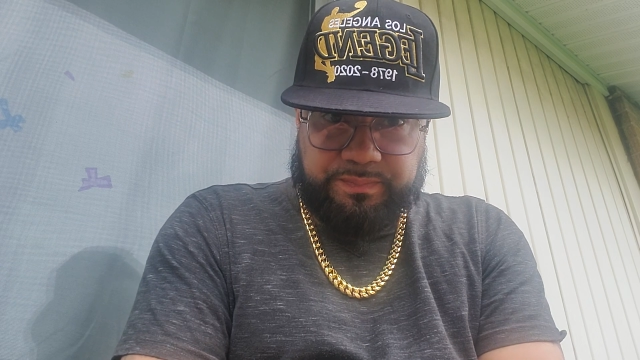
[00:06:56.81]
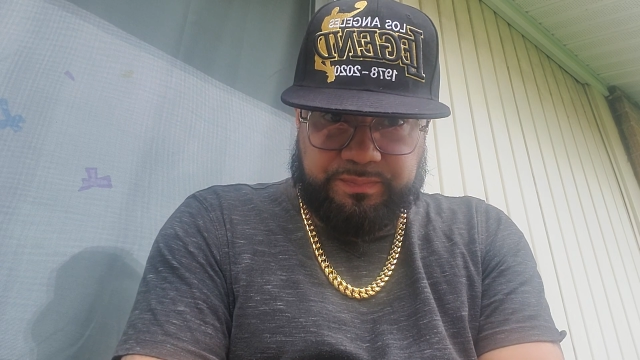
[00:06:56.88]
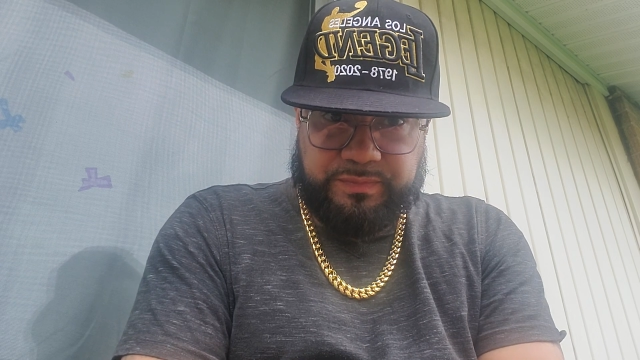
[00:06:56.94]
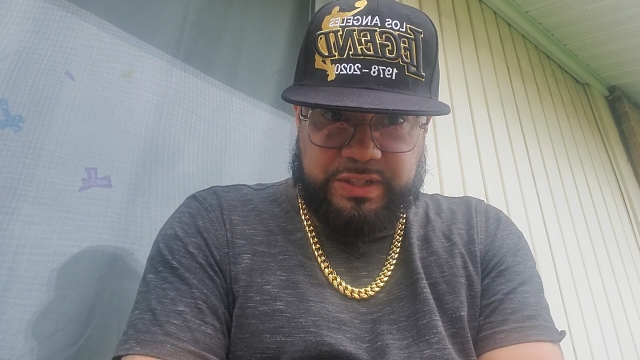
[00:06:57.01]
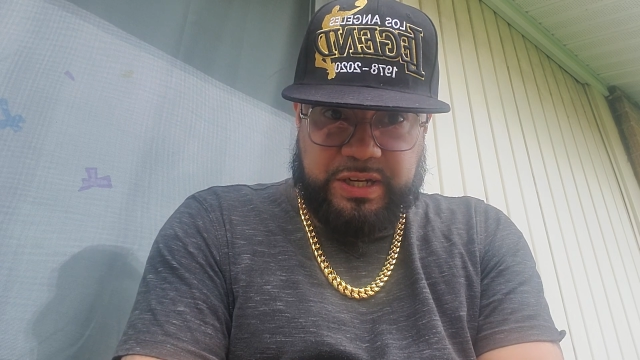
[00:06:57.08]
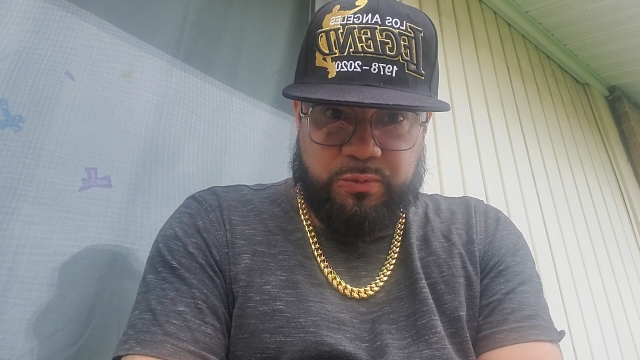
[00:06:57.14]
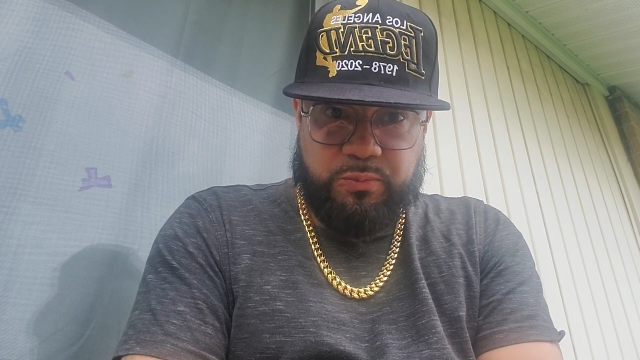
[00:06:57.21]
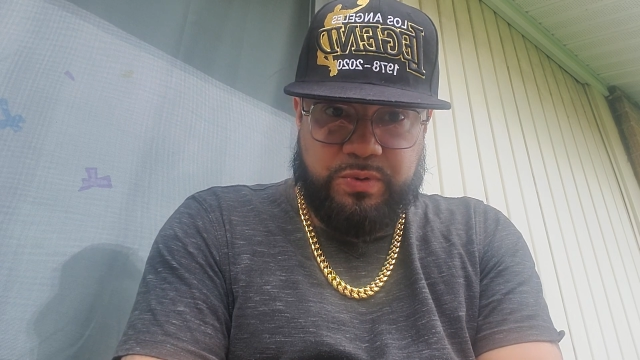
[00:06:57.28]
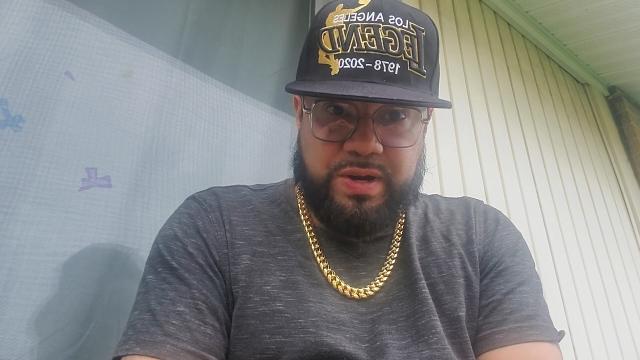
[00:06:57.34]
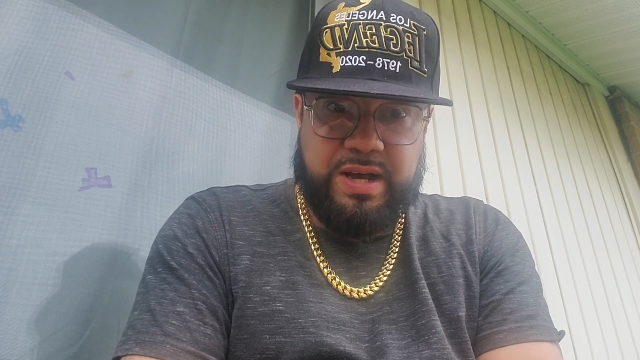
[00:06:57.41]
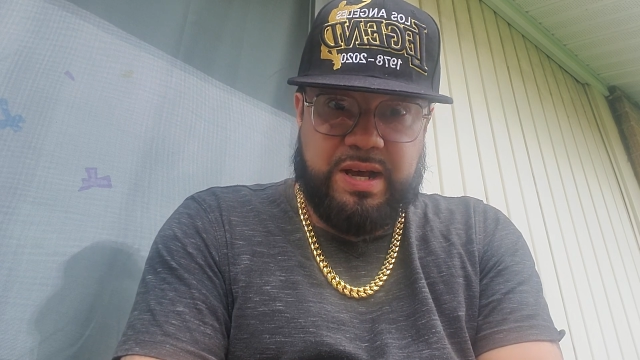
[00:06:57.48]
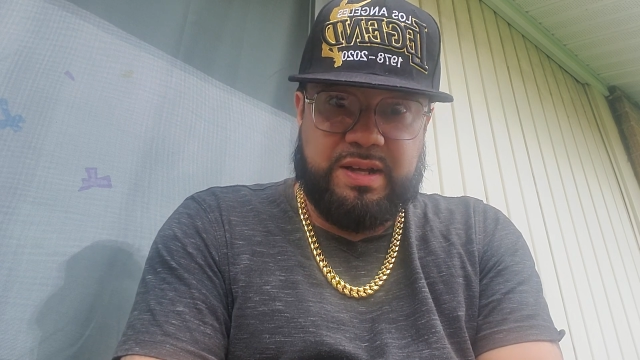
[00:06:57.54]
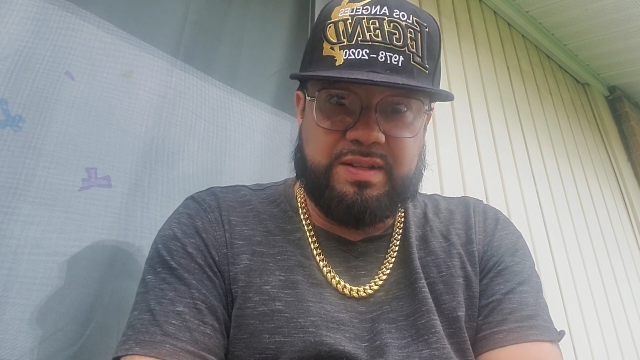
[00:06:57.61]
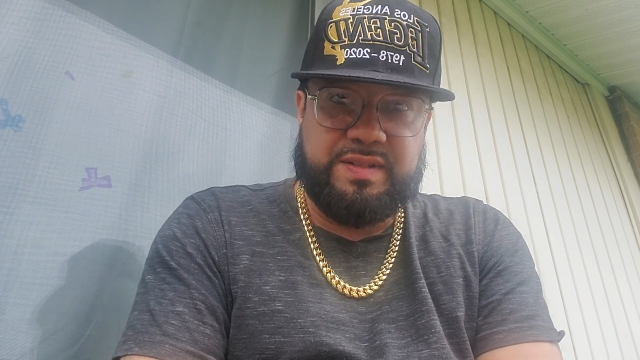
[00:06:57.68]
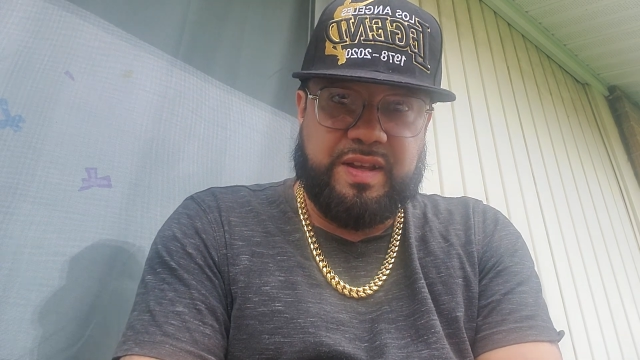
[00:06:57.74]
and I will
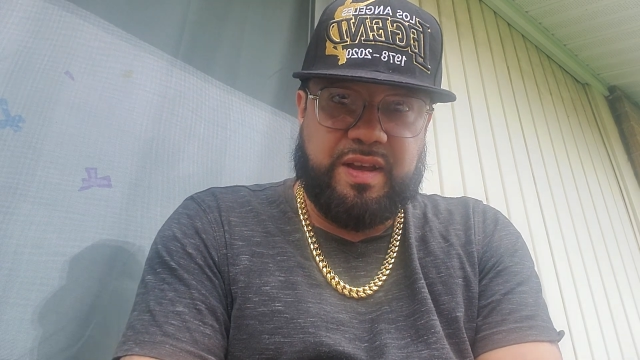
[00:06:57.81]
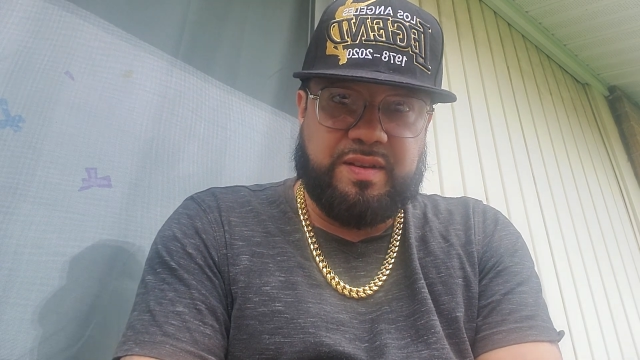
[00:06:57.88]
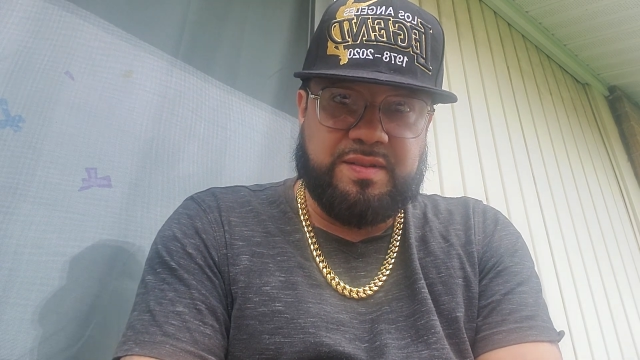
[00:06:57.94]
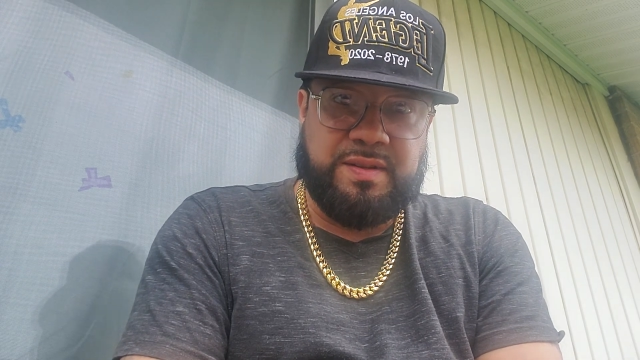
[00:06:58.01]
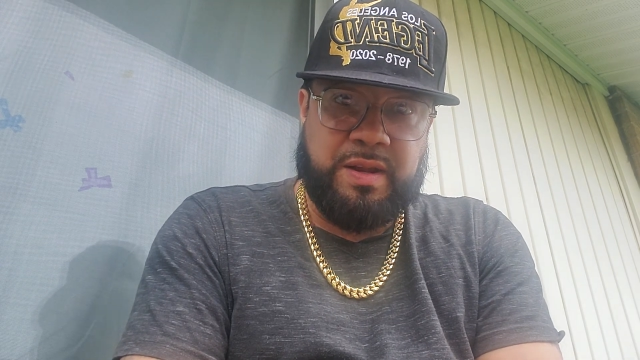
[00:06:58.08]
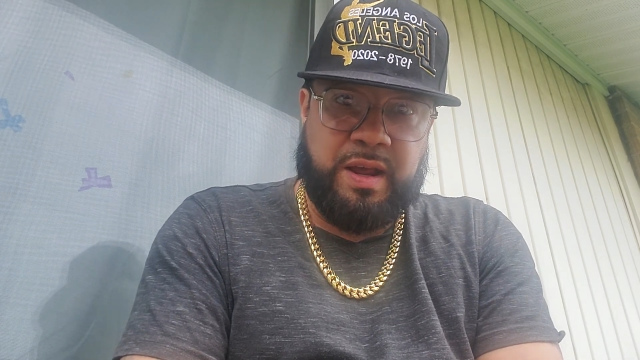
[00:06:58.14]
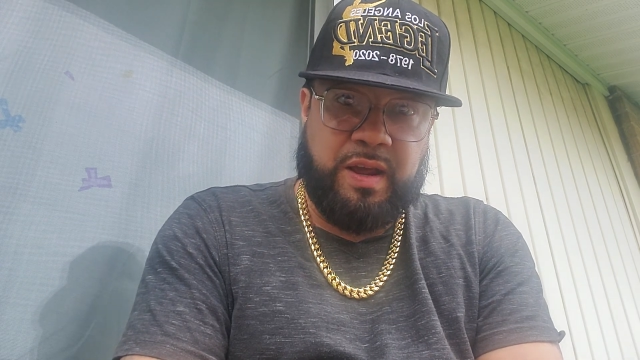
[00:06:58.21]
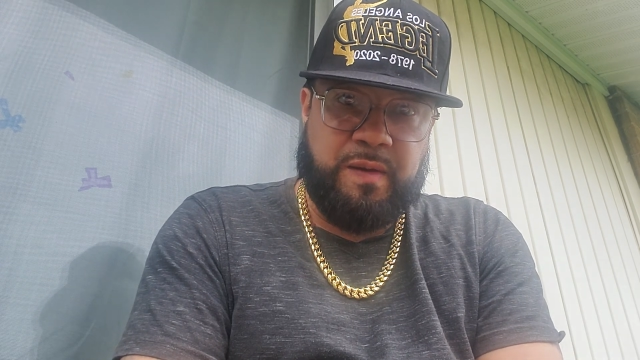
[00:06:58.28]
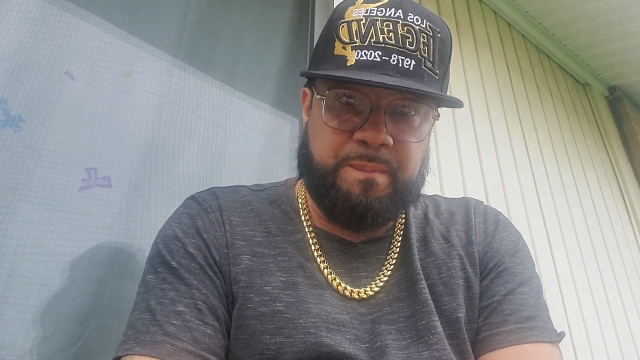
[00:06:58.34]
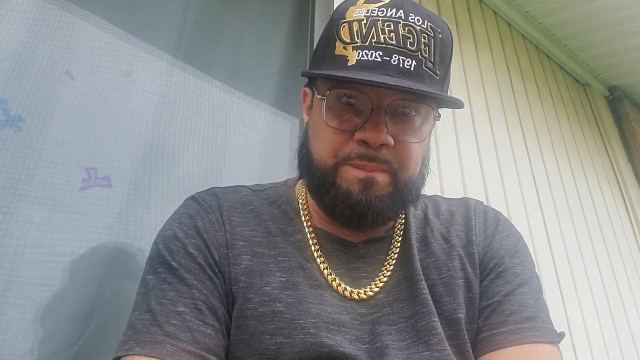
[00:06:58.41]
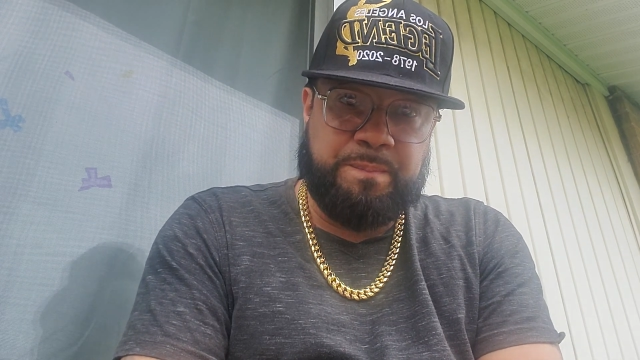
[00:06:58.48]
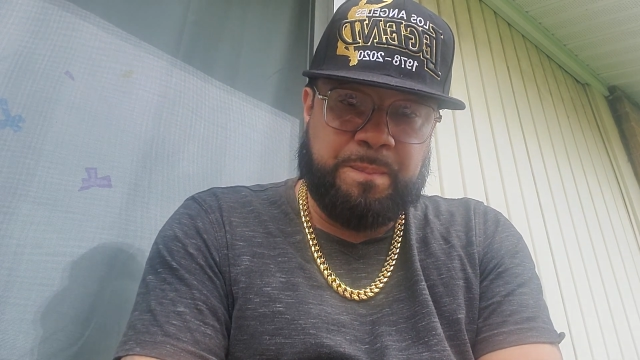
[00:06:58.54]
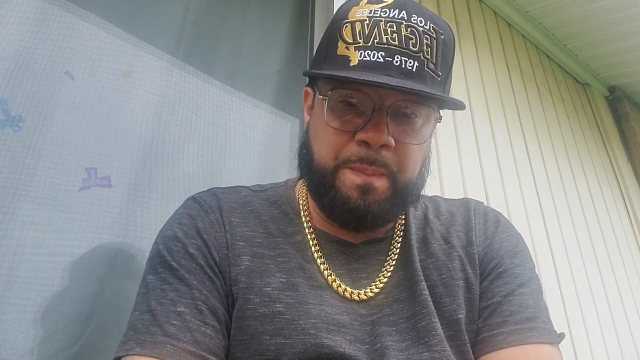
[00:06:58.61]
not say his name.